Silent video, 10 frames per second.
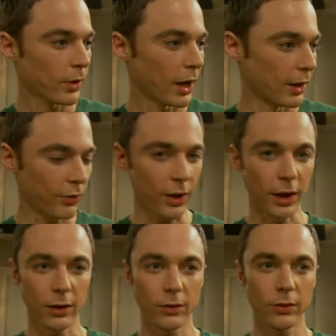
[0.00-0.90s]
And it's
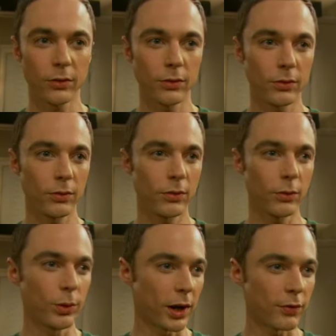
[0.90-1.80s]
like
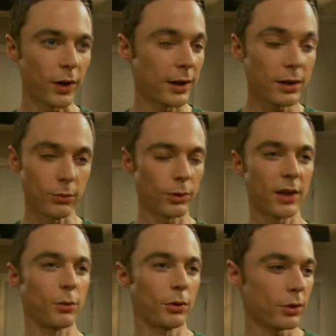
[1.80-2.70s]
when I didn't
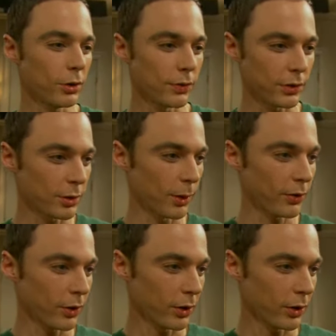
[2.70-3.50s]
realize it was her the first time I saw